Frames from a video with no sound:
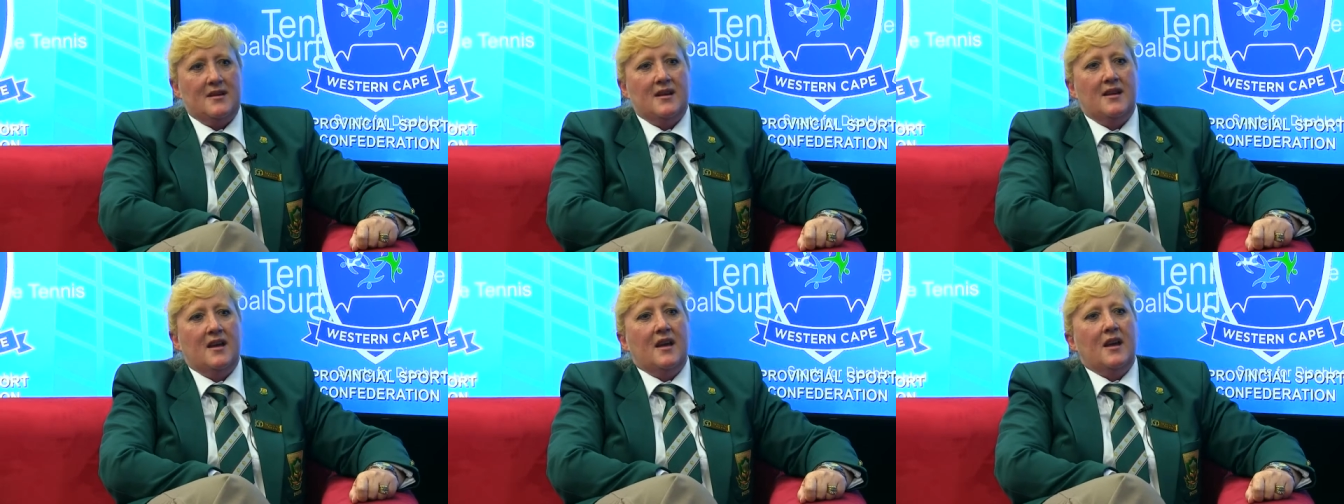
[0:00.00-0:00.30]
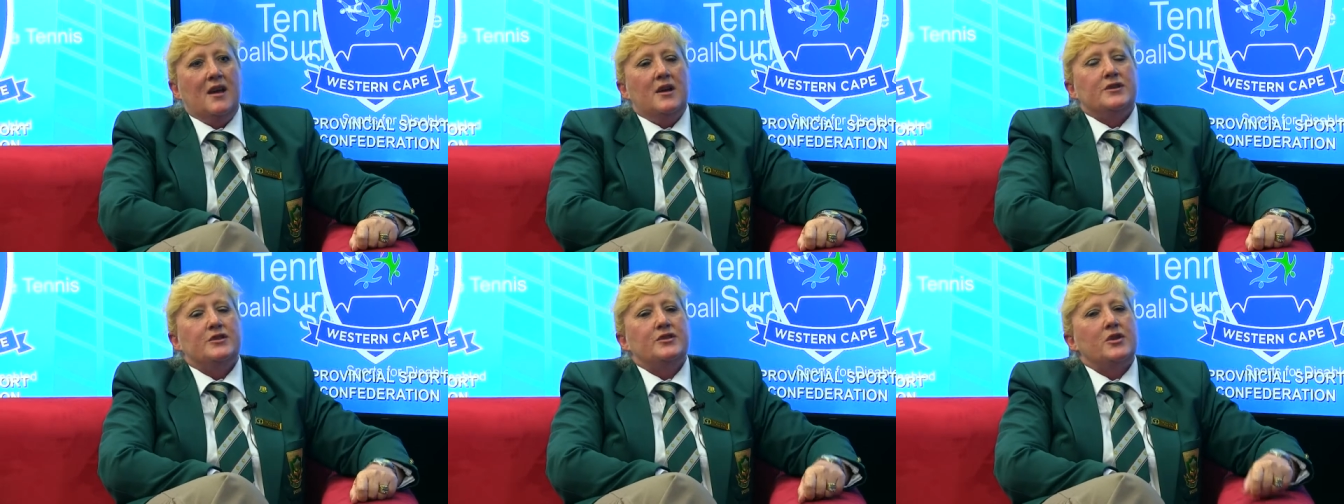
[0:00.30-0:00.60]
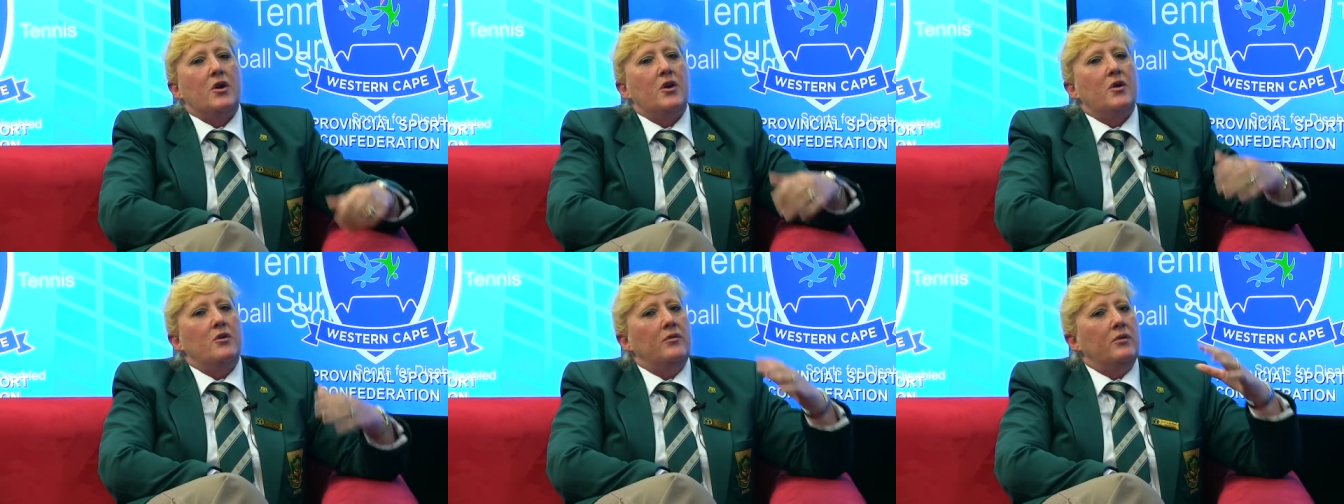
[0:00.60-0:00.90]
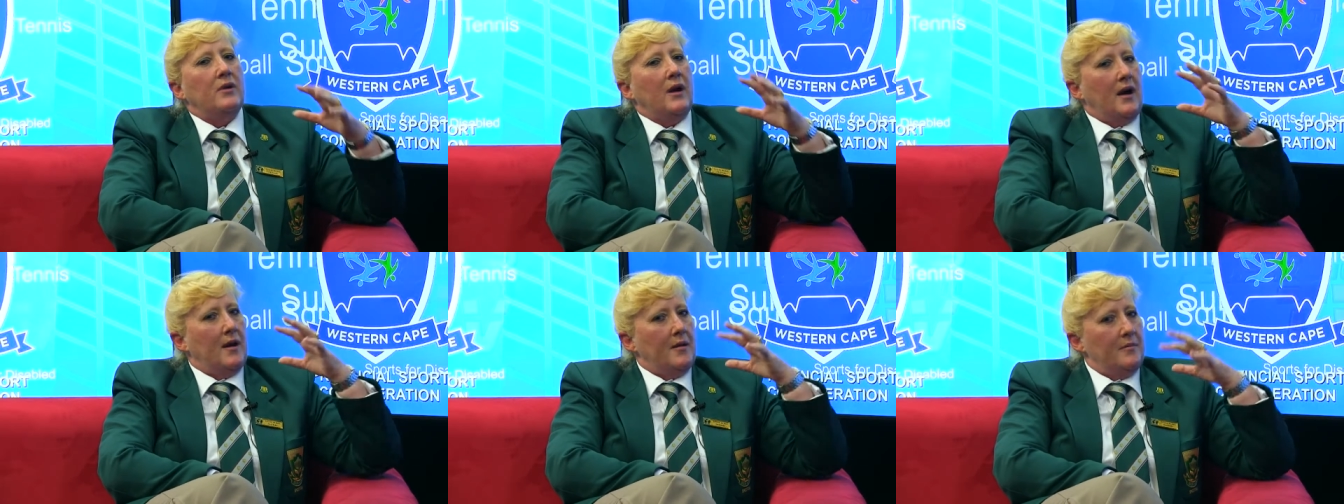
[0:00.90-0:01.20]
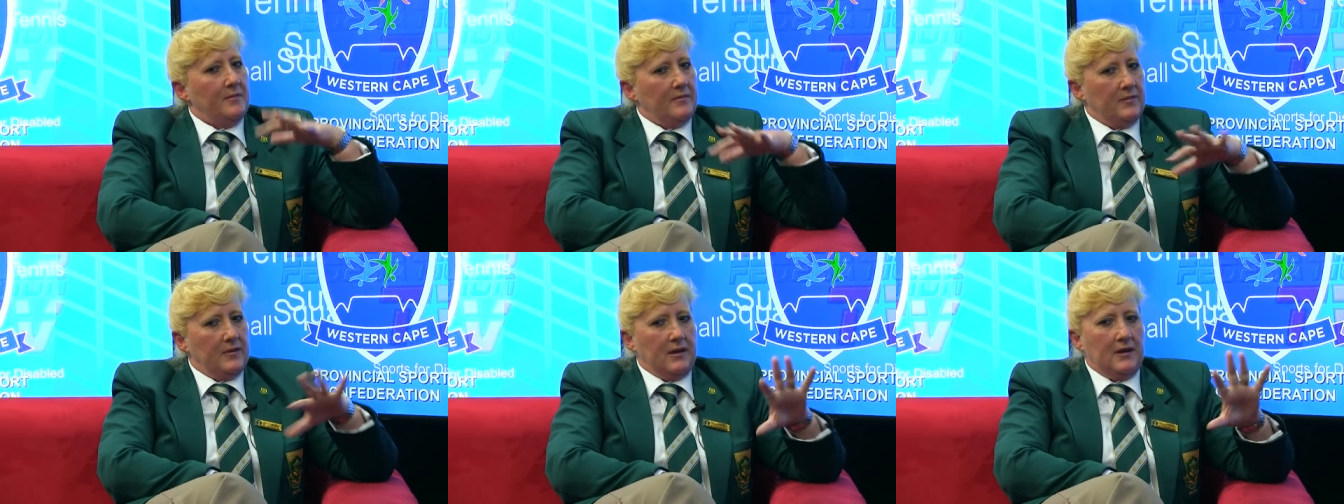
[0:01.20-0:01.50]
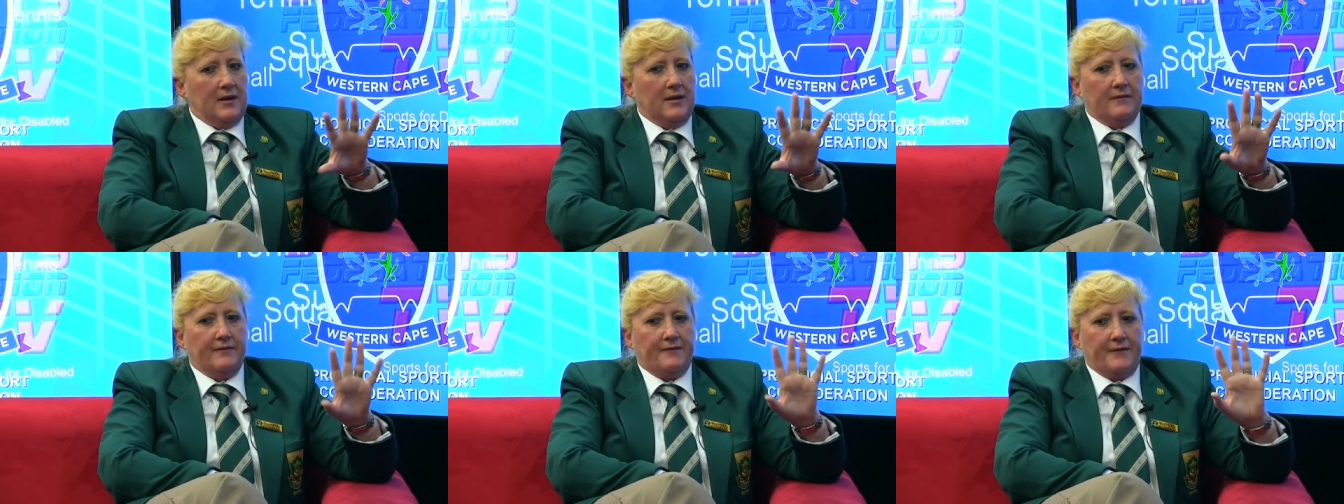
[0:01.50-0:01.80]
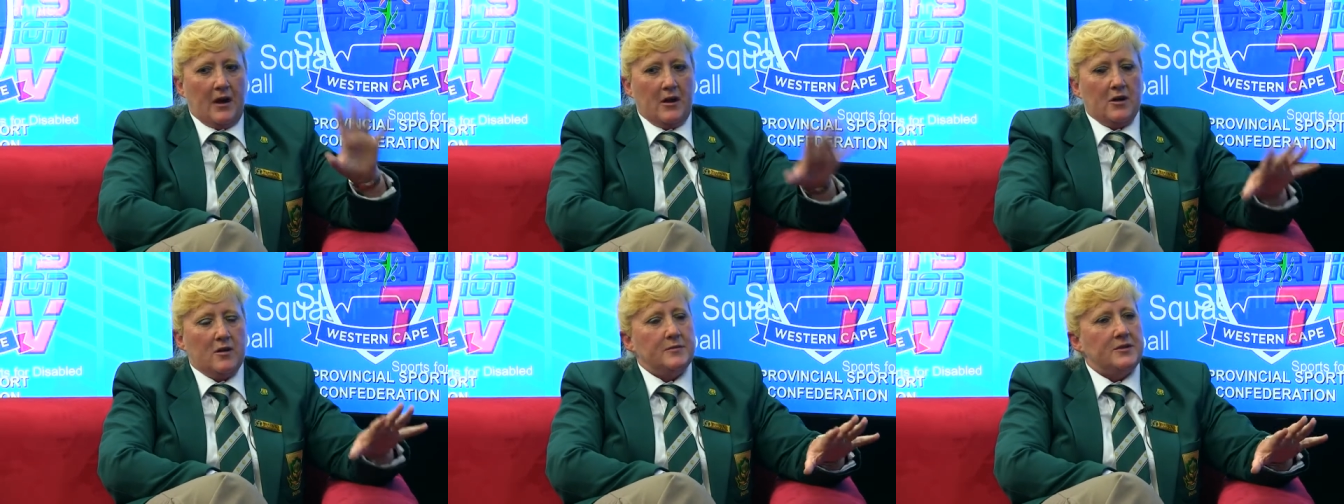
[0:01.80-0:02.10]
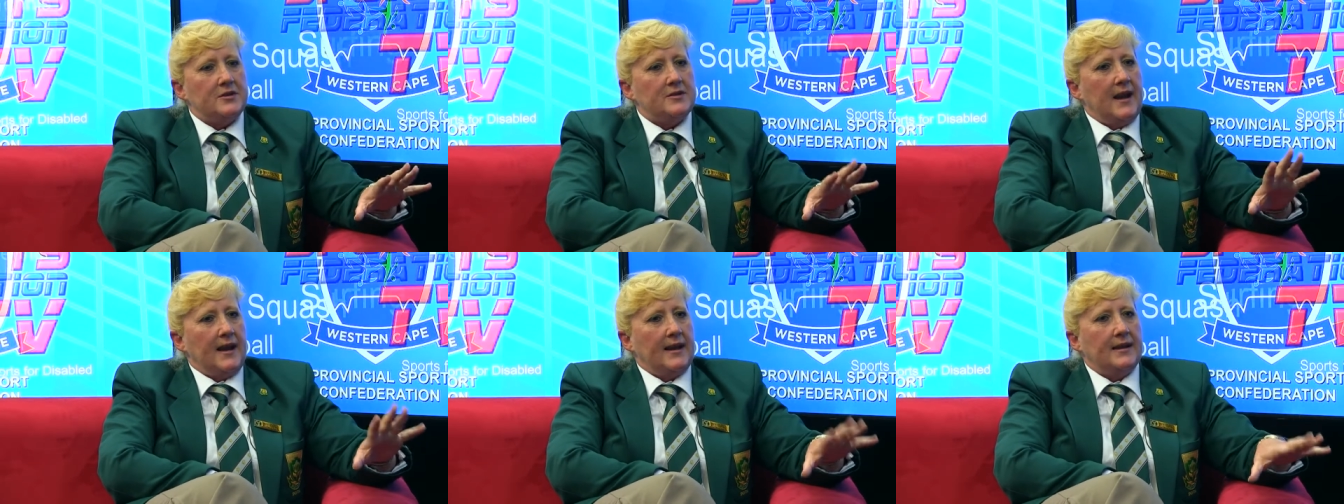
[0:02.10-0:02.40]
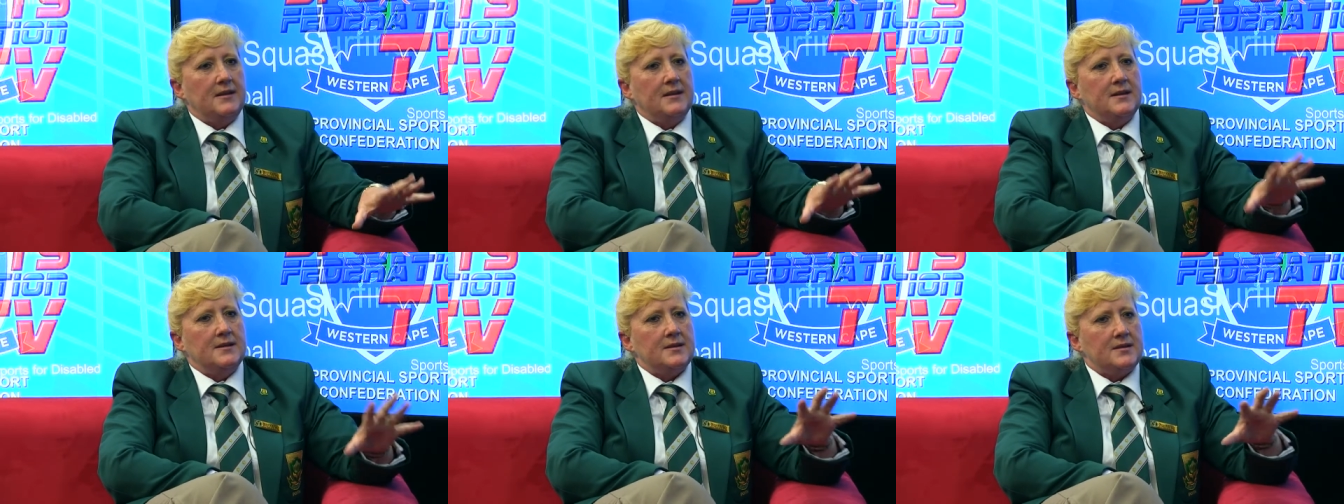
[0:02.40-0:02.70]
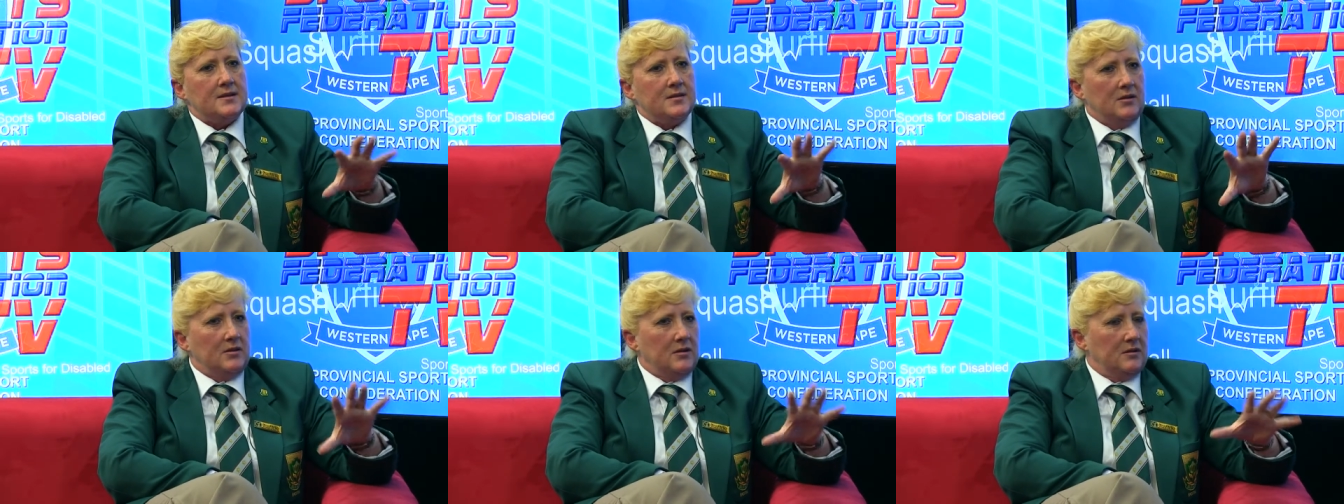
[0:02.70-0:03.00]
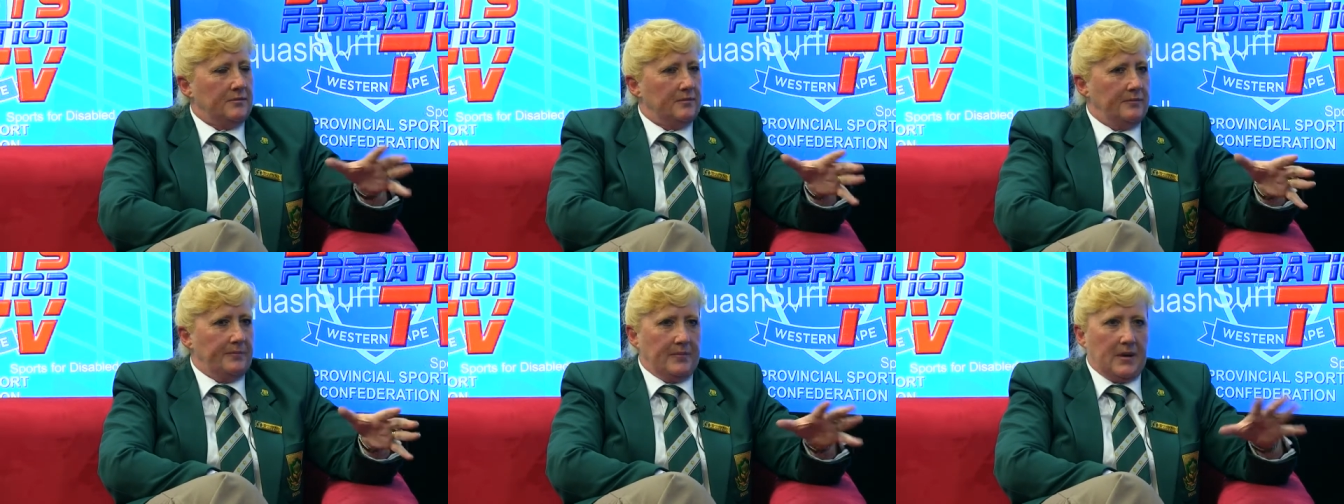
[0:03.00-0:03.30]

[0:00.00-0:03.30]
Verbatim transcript: Yeah, yeah. So um, the Firearms Act is still